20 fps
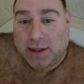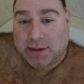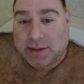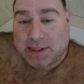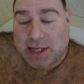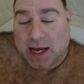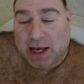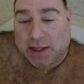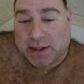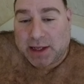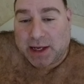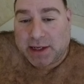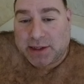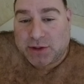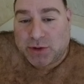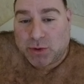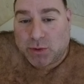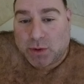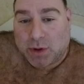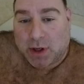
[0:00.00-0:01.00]
It's down like
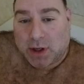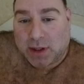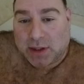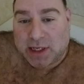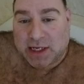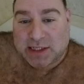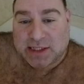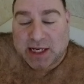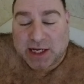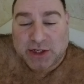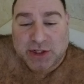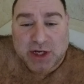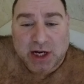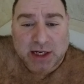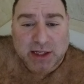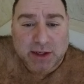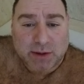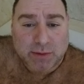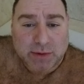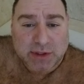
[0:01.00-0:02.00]
to, last I
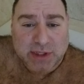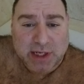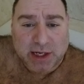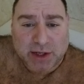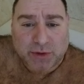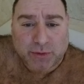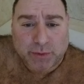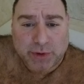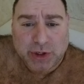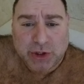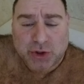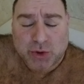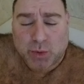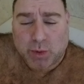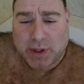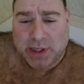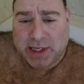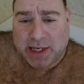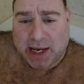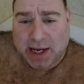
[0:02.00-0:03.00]
checked, it was like
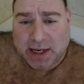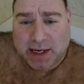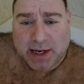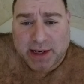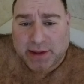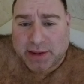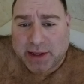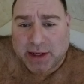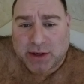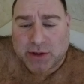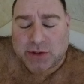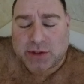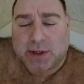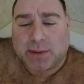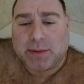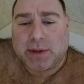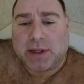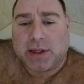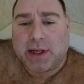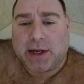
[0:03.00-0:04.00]
3.28, I think, or
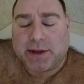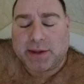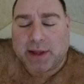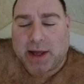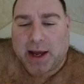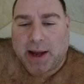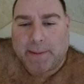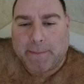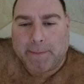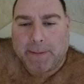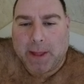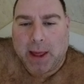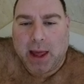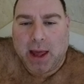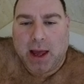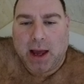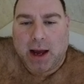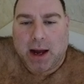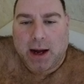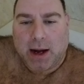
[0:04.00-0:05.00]
something like that.
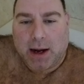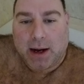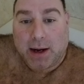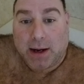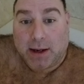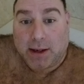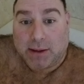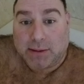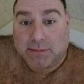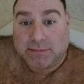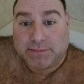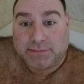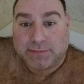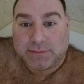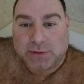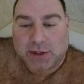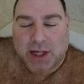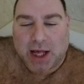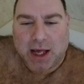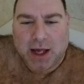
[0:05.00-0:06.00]

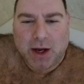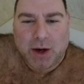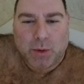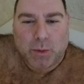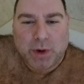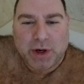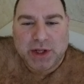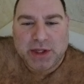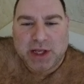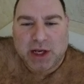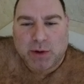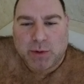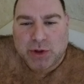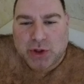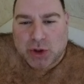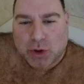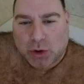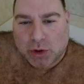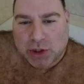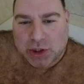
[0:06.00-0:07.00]
Okay, what do you think? We
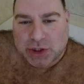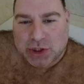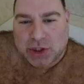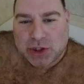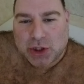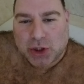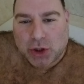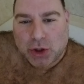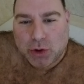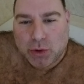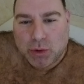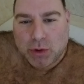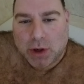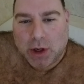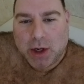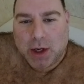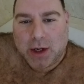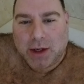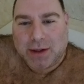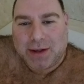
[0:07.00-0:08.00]
should all listen to Lou?
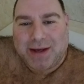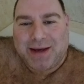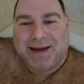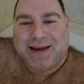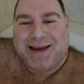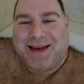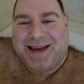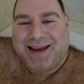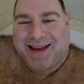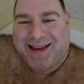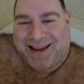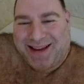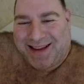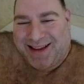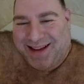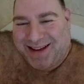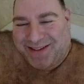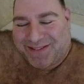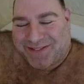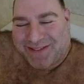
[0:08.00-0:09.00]

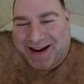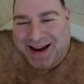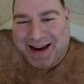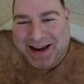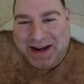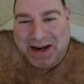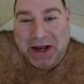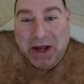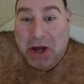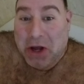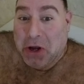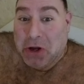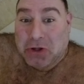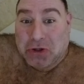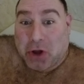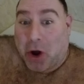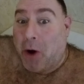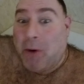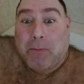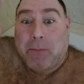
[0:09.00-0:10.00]
Right?
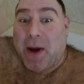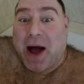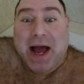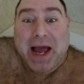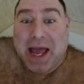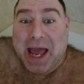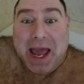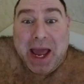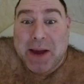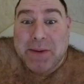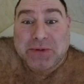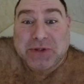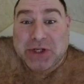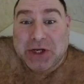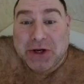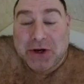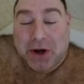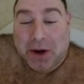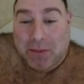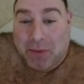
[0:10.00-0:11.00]
Don't buy
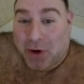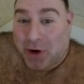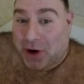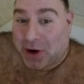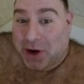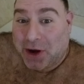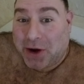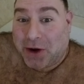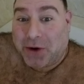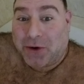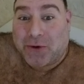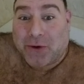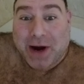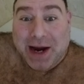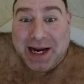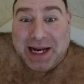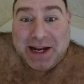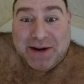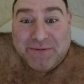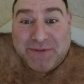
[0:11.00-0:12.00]
AMC no more.
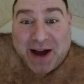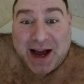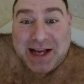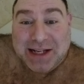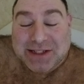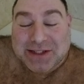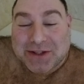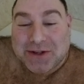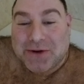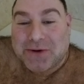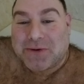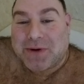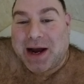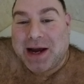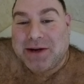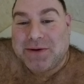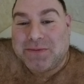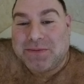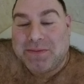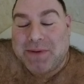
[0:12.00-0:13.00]
Great advice, Lou,
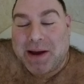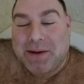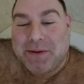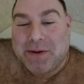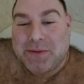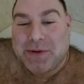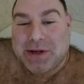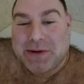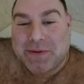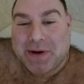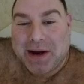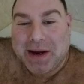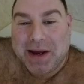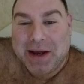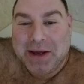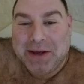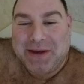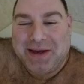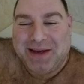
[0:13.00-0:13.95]
right? Maybe we... Right?